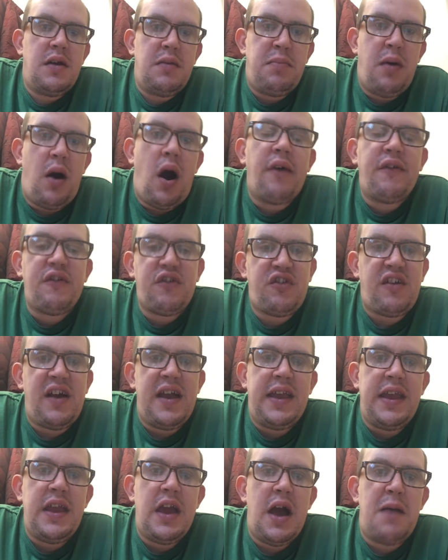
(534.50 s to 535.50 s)
But
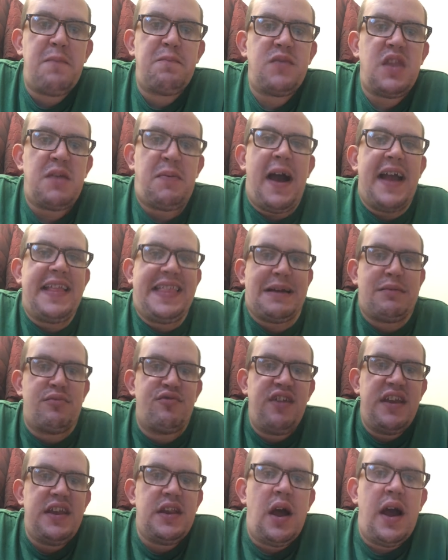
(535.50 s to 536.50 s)
obviously, the Party Time
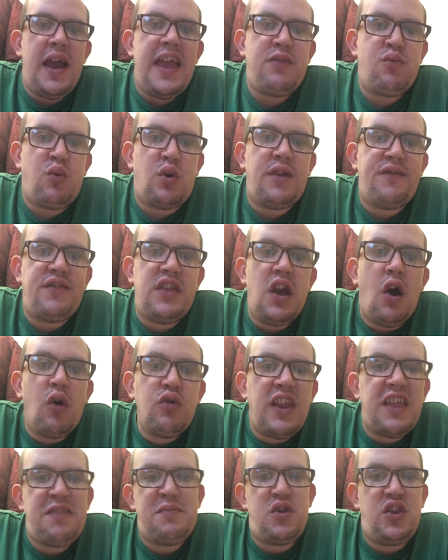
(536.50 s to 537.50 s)
Arena is one of the
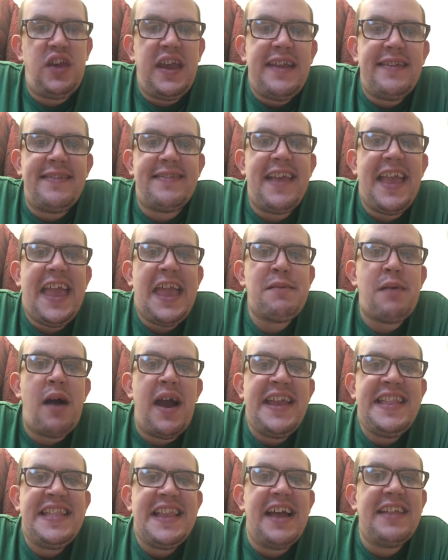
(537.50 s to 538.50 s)
oldest machines. They came
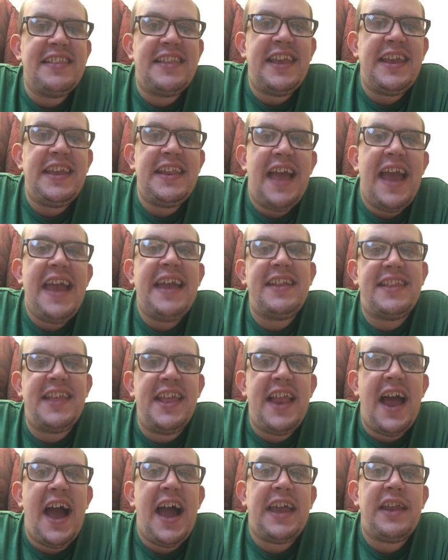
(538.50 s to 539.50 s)
out in
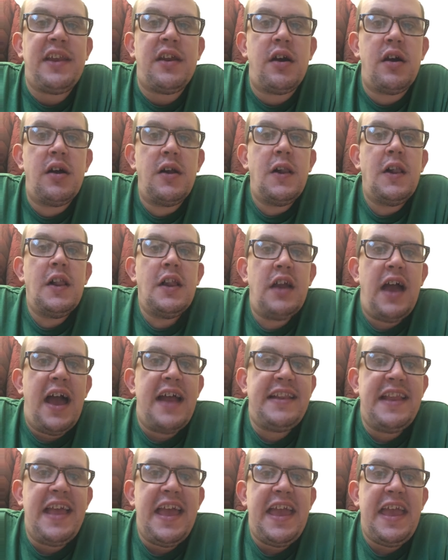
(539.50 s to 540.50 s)
1989,
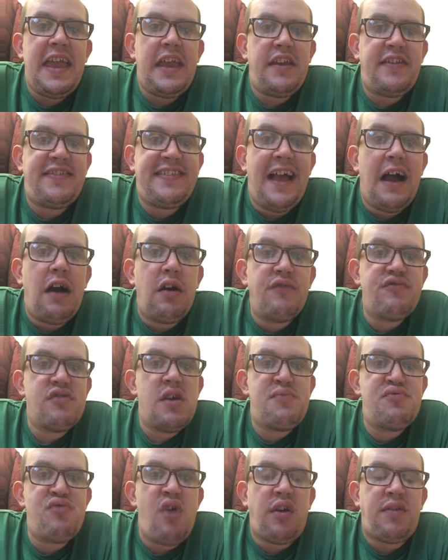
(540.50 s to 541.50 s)
and they sell
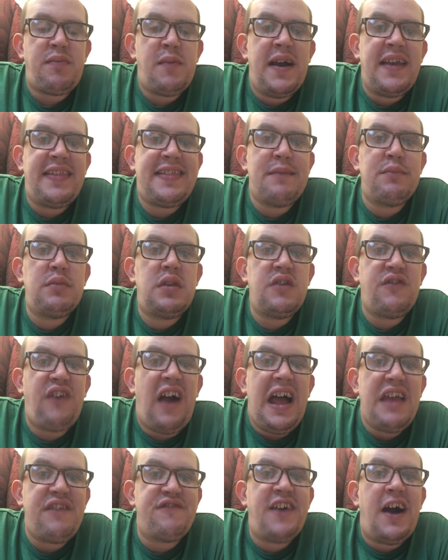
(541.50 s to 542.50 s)
for approximately
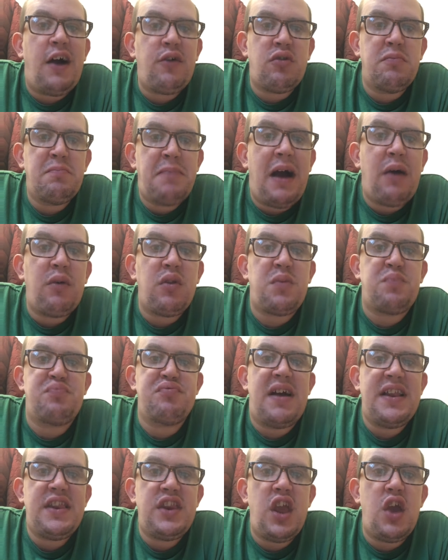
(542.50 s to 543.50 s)
£75,000
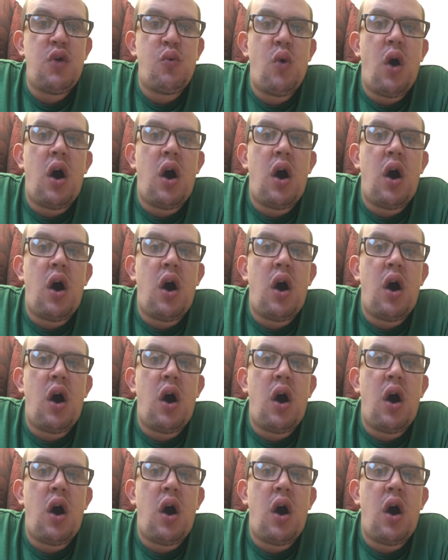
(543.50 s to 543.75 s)
brand new